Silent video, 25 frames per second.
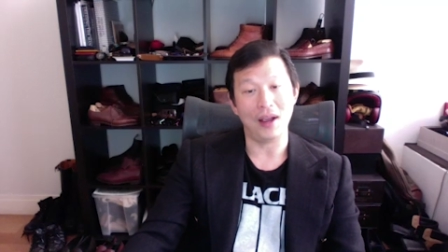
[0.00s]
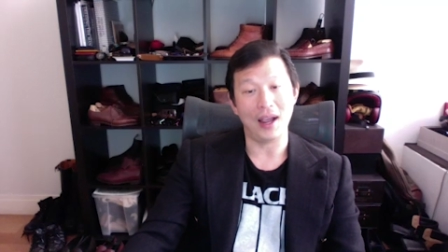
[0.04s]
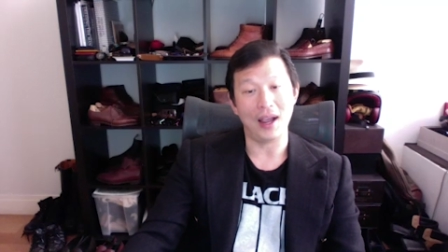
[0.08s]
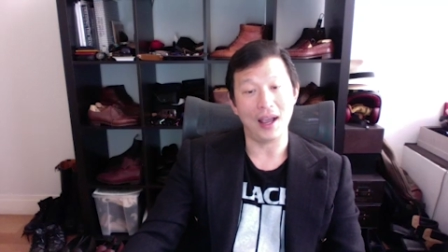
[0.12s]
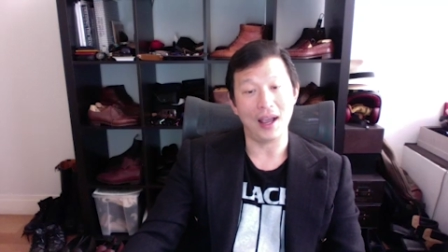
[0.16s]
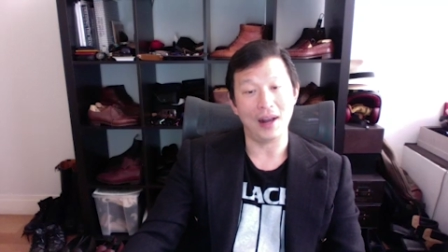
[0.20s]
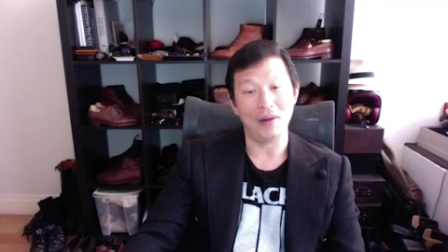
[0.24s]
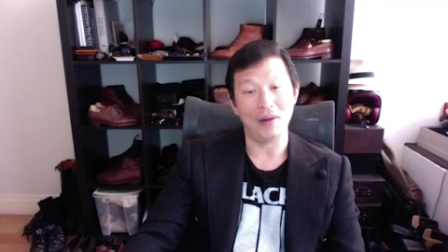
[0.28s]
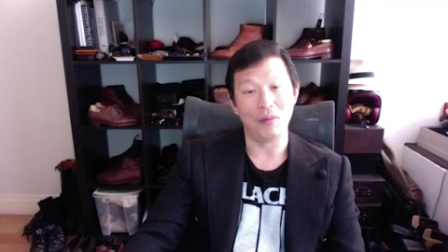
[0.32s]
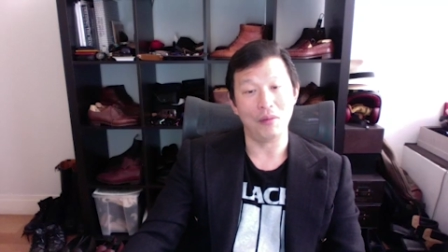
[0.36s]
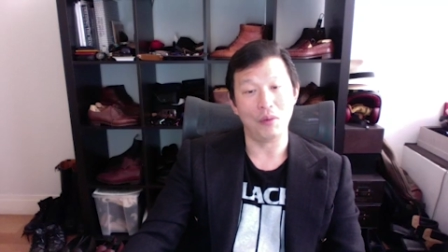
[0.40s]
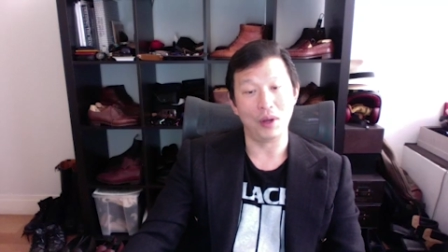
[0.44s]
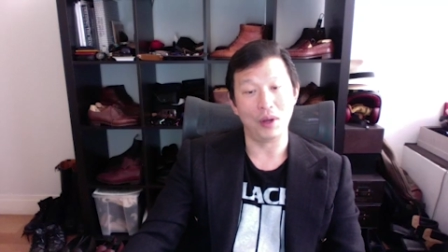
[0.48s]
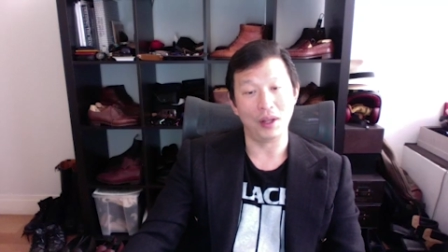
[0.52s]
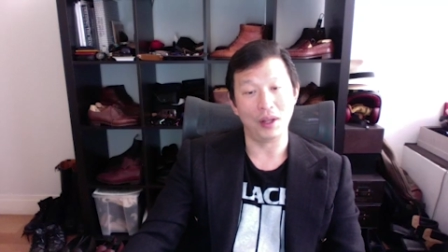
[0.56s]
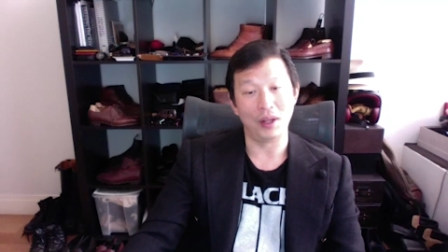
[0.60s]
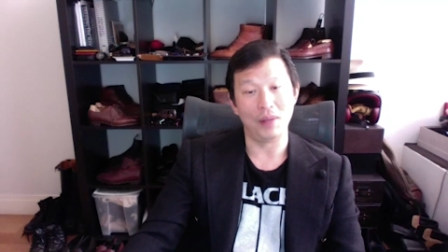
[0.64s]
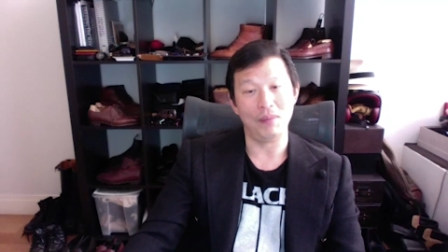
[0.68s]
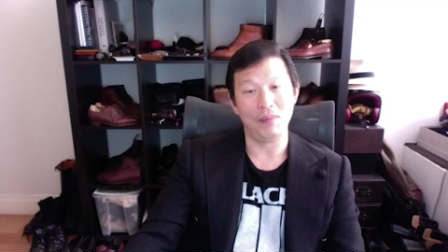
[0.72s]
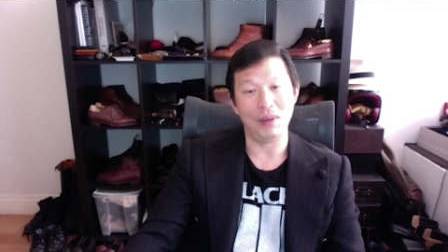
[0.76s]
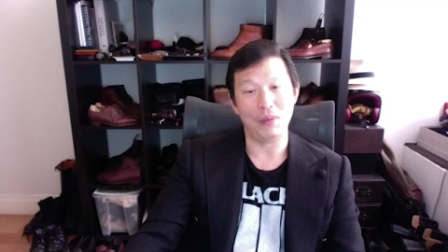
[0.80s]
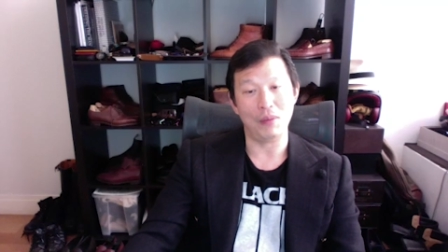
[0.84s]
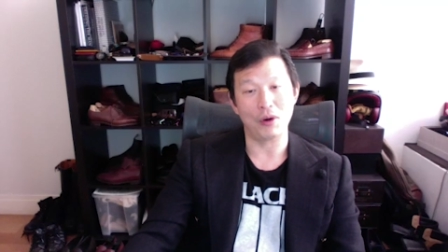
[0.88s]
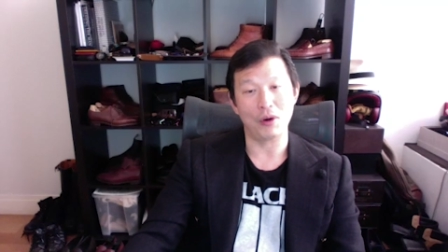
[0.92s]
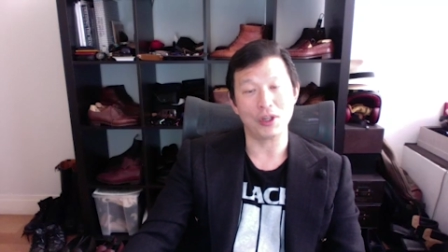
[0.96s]
And will it be
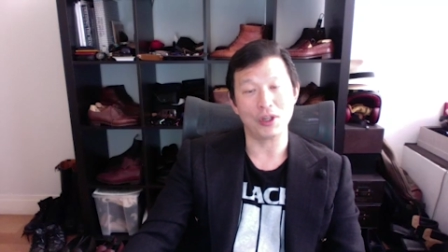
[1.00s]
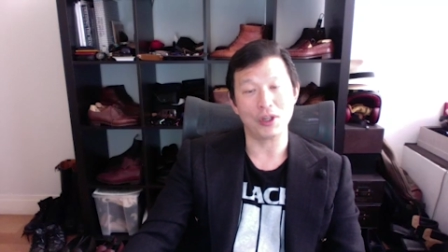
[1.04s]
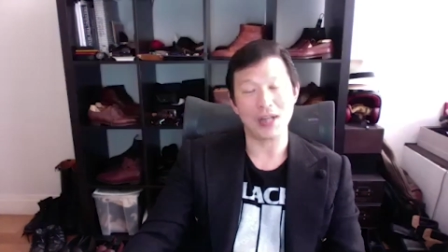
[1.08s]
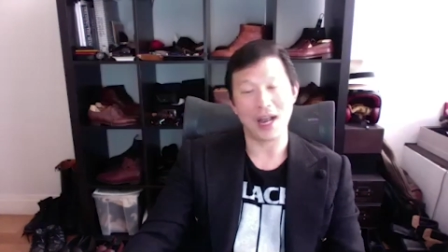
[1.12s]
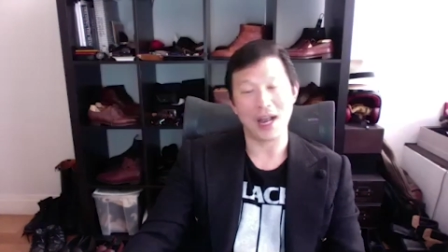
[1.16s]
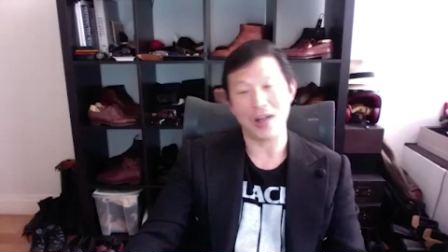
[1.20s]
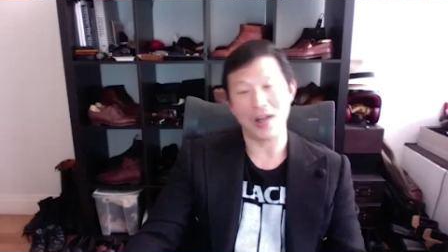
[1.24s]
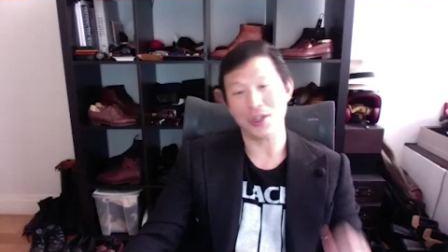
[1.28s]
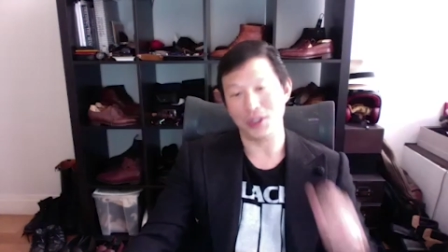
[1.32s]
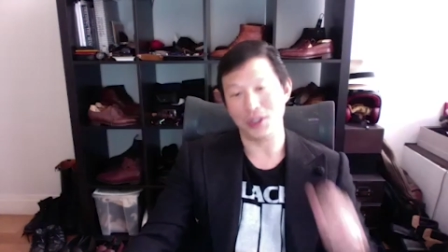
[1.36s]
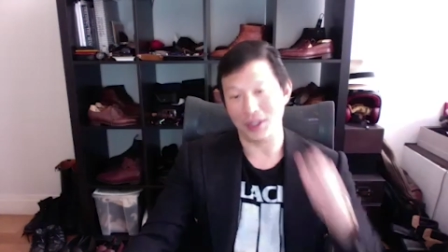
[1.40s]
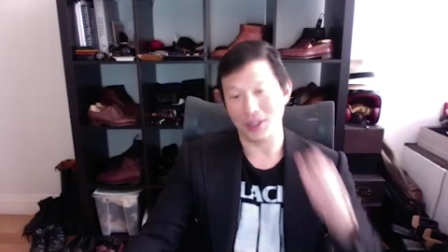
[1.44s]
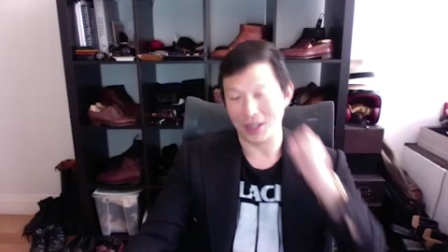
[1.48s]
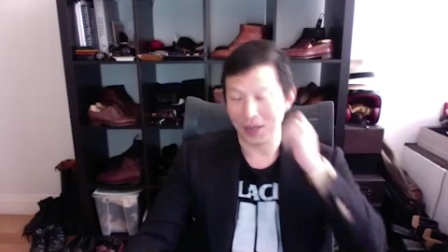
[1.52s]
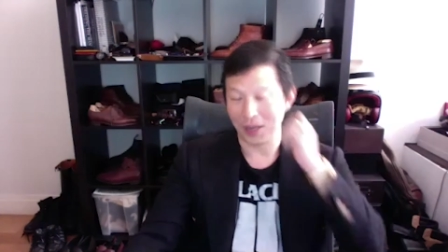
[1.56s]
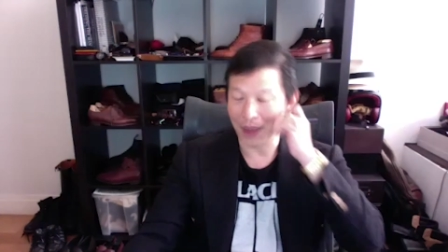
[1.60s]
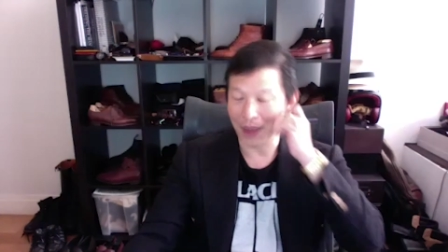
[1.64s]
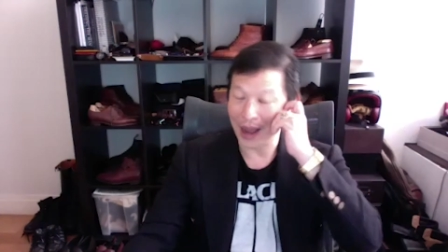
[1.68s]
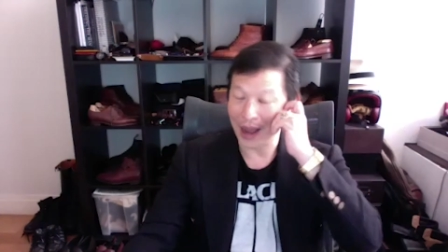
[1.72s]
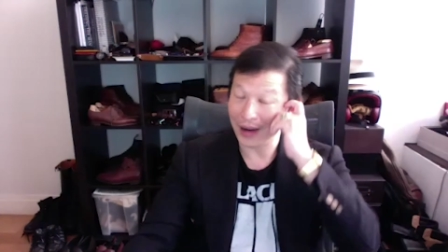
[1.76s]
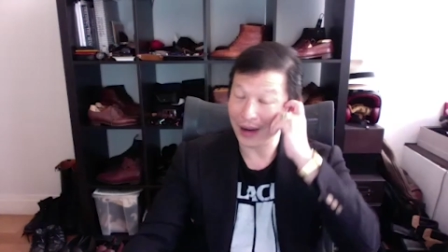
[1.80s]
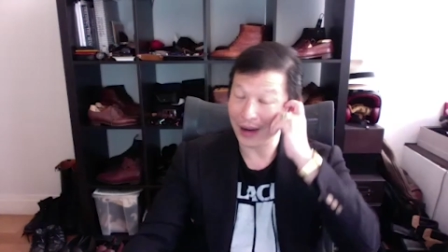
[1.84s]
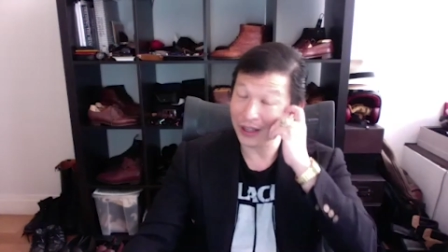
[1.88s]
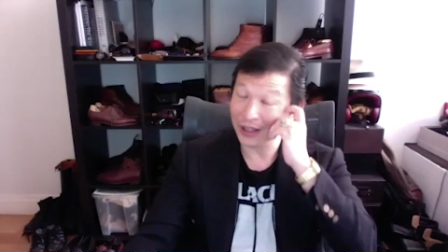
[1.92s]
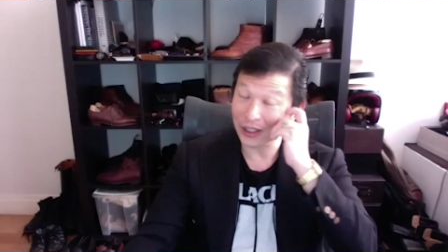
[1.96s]
more challenging to come out
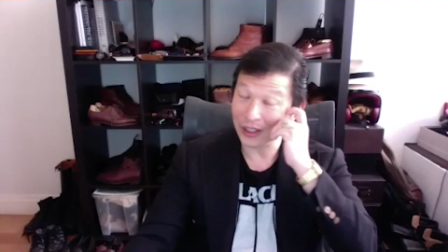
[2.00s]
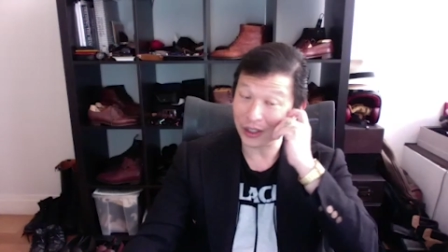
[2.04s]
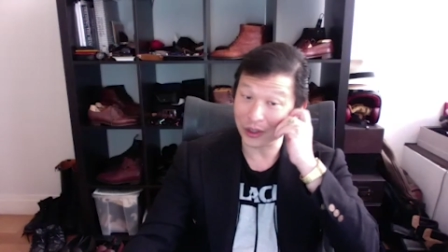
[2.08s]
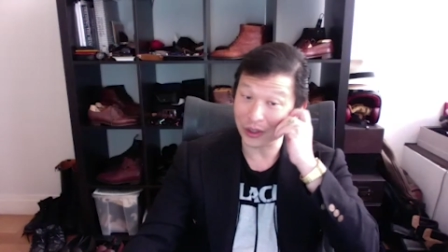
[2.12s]
of this,